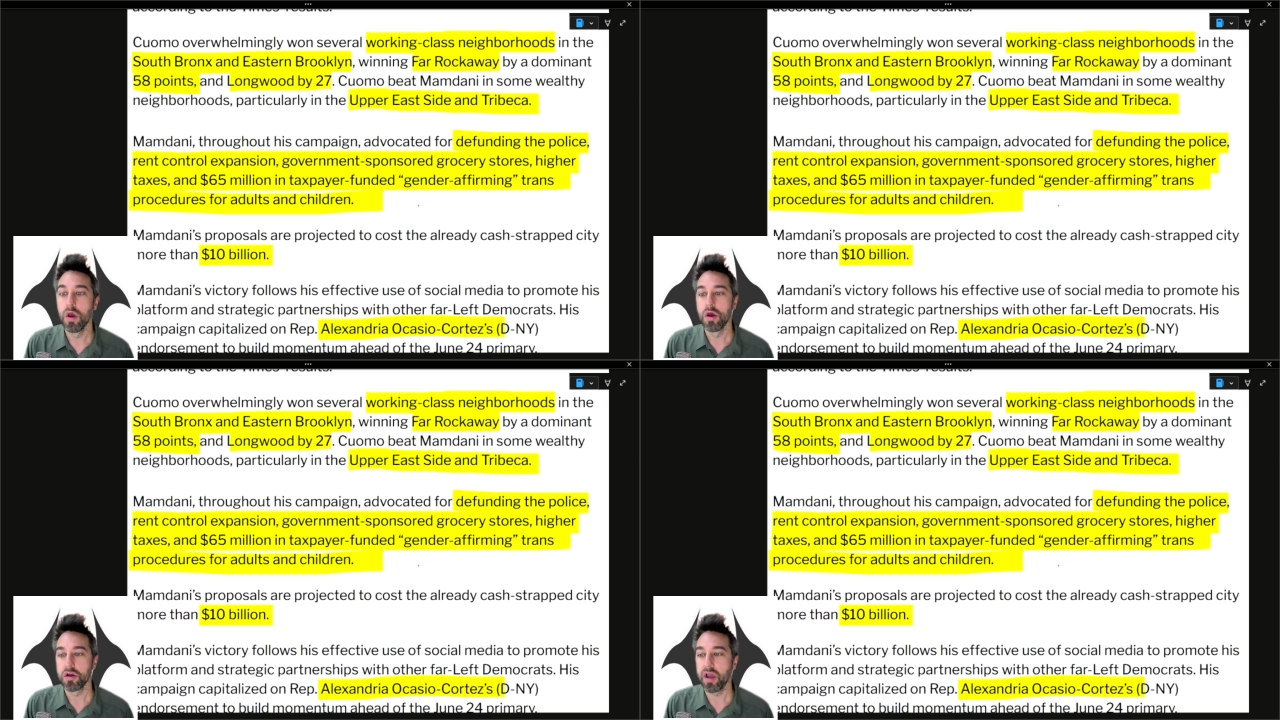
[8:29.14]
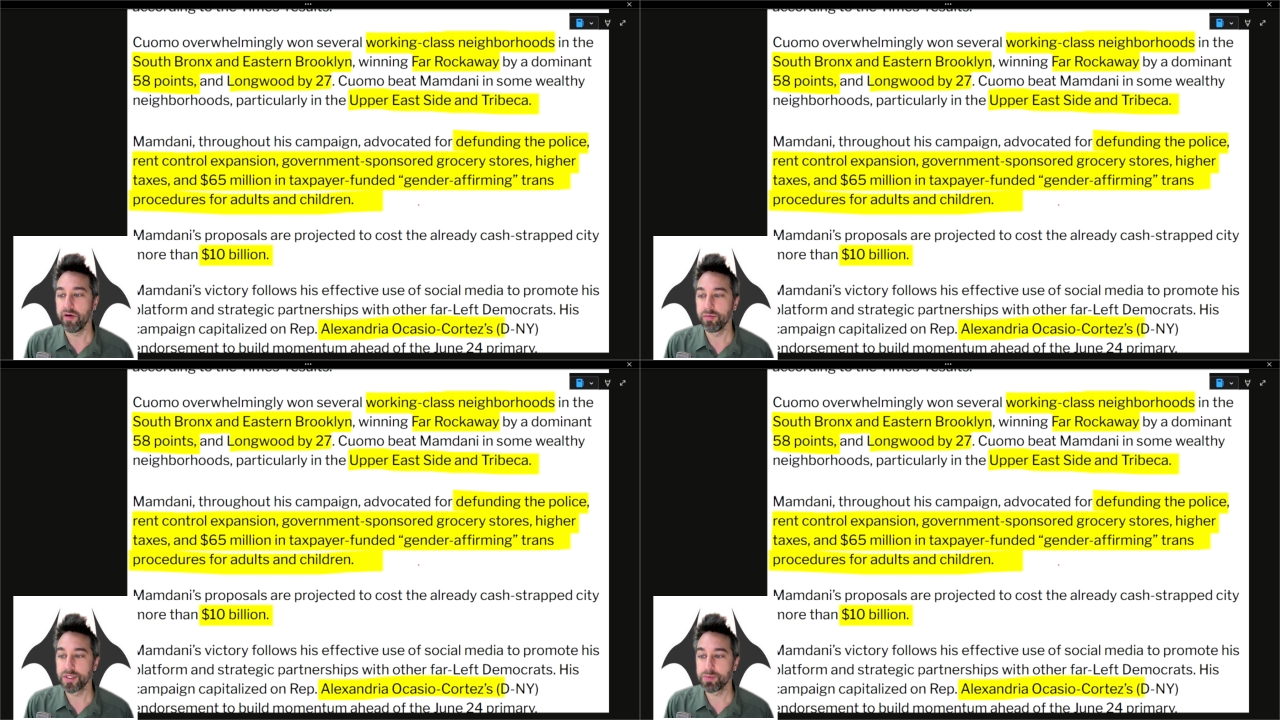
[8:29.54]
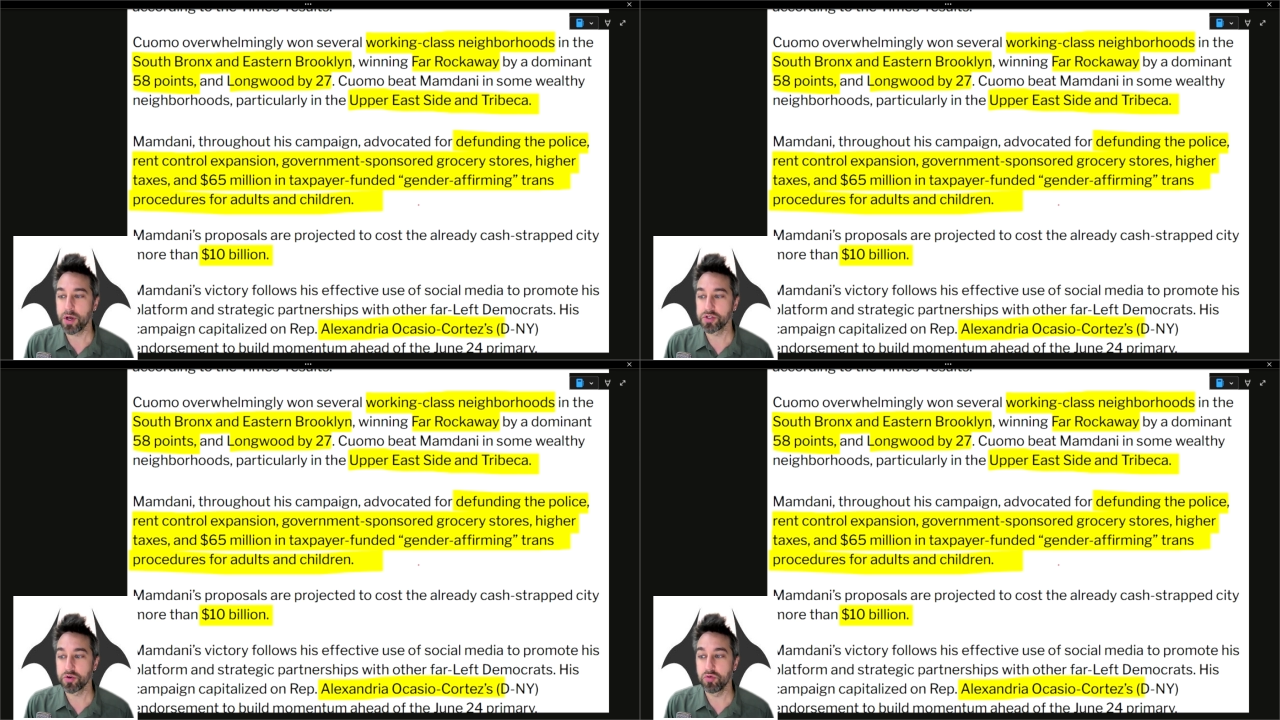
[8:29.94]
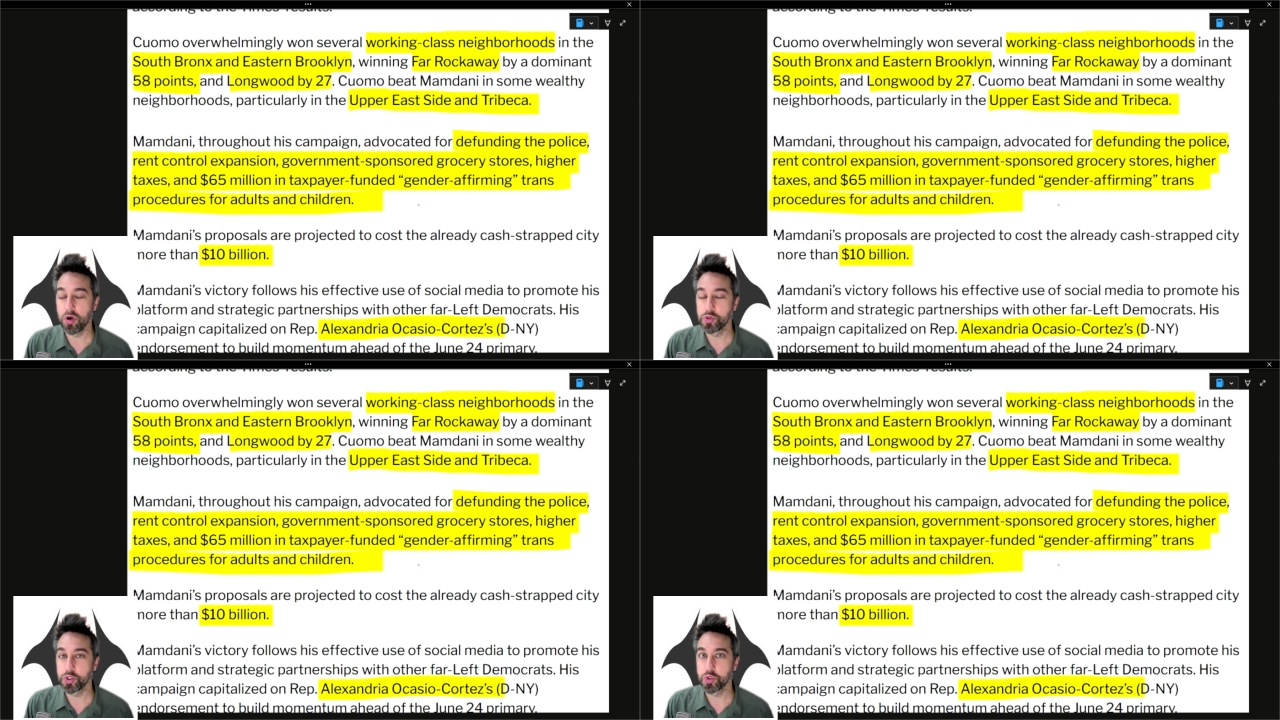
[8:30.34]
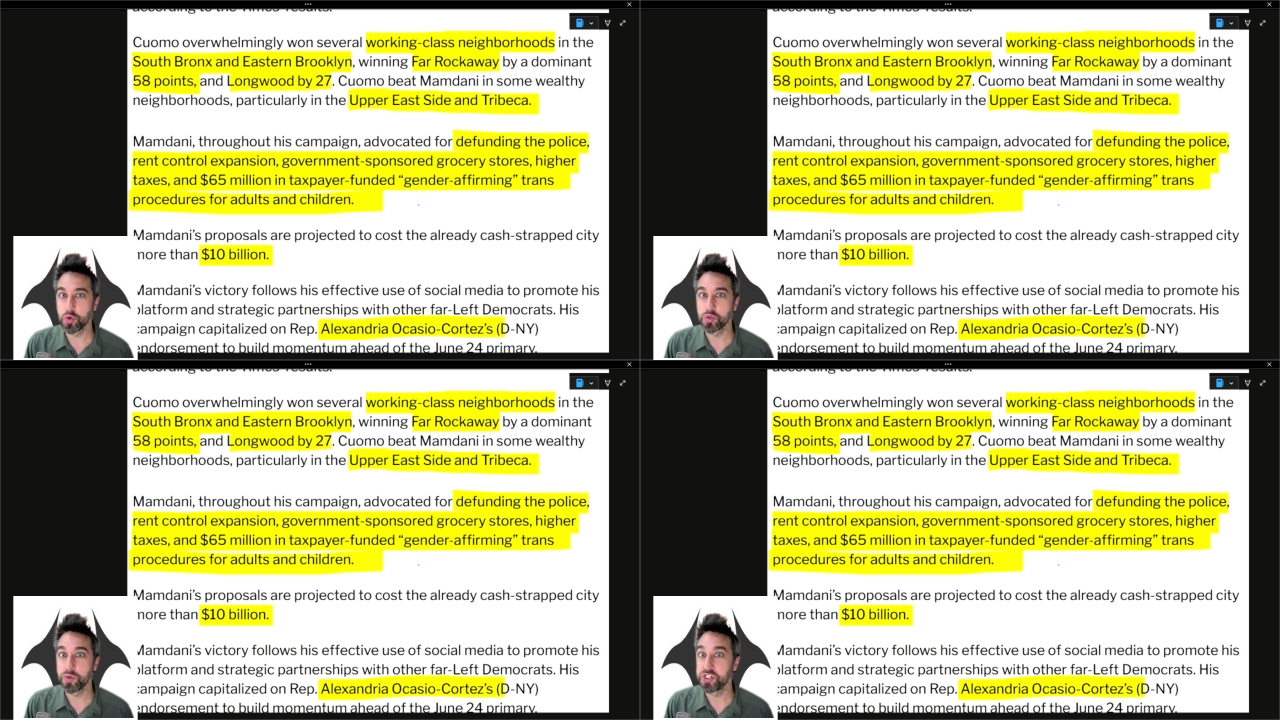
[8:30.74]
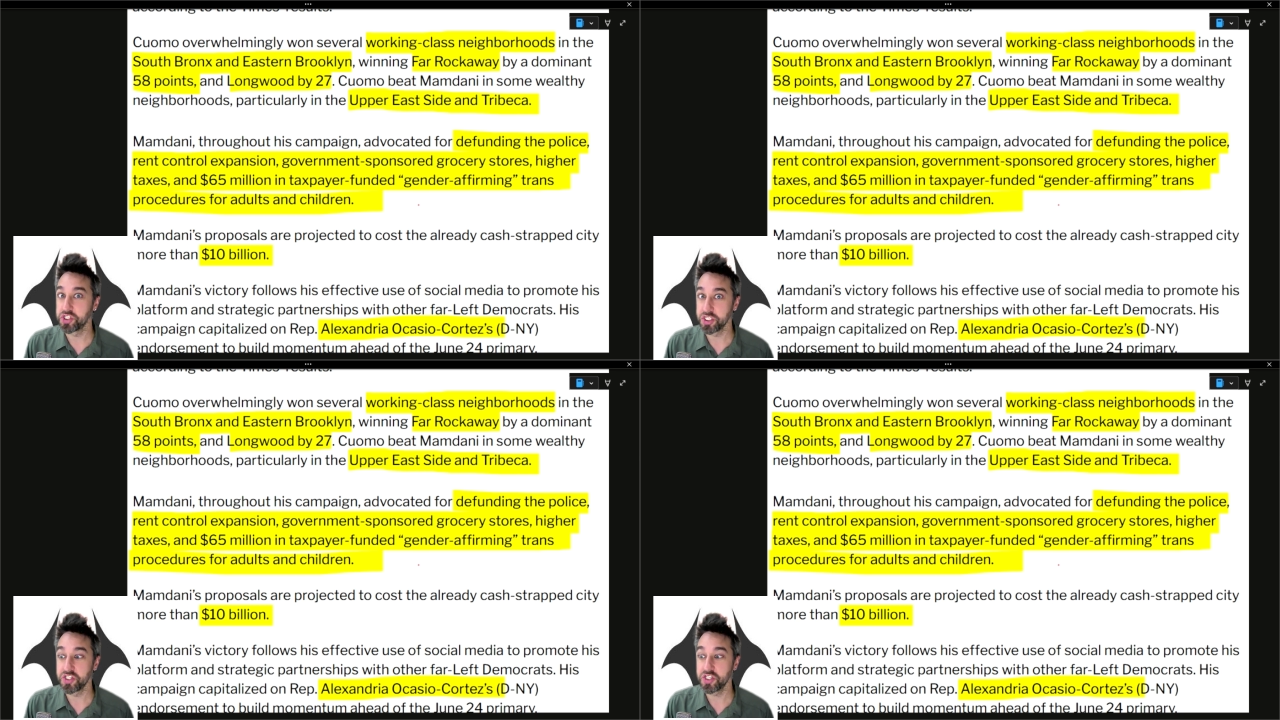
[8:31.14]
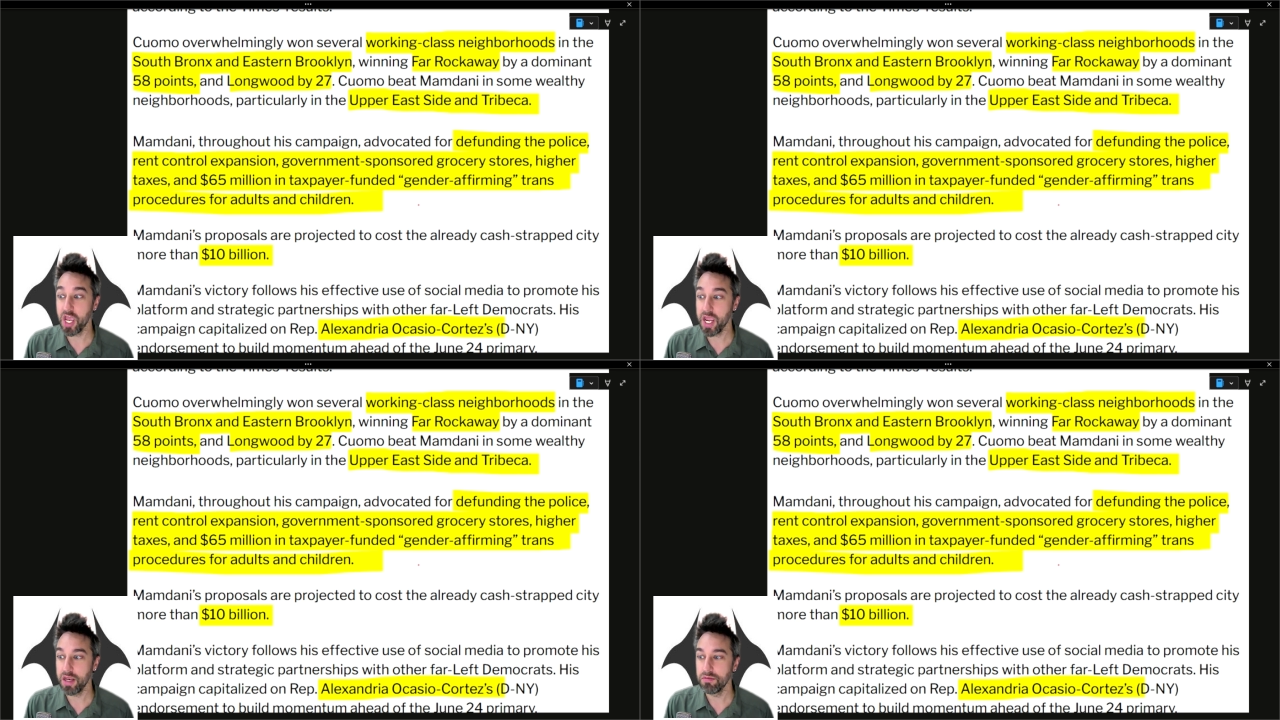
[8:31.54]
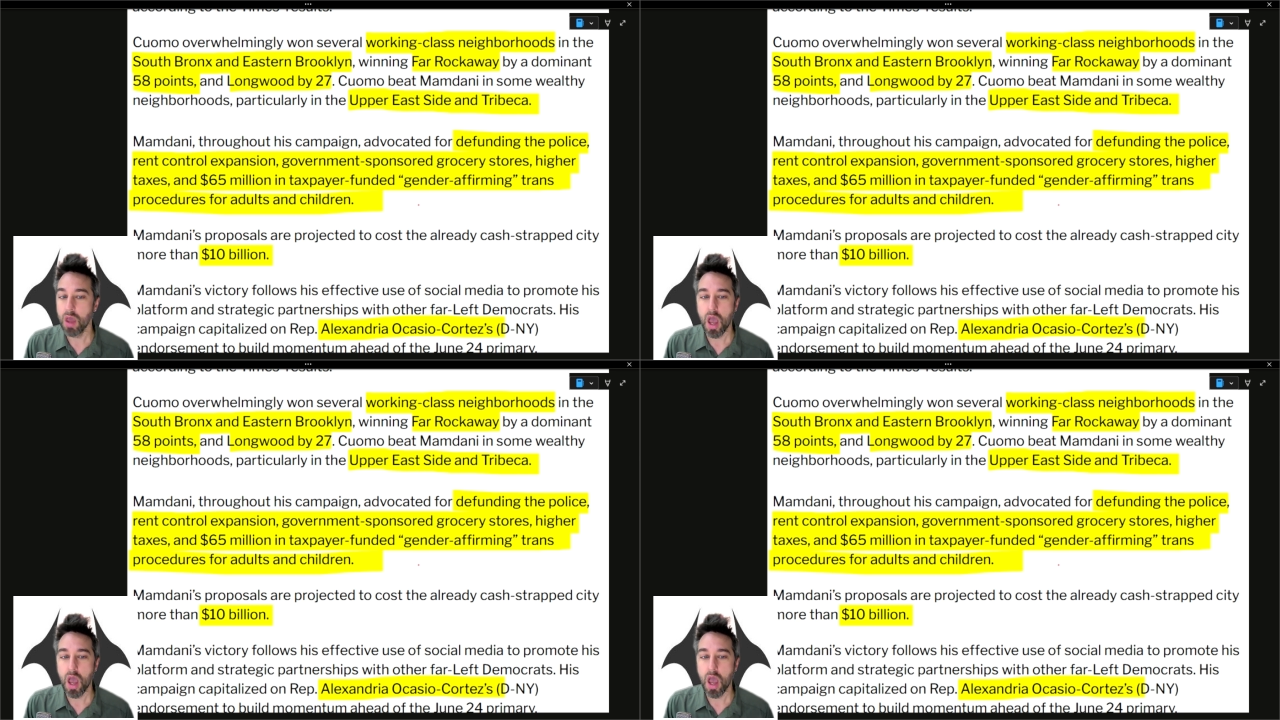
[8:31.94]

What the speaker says: government-sponsored grocery stores, which is insane,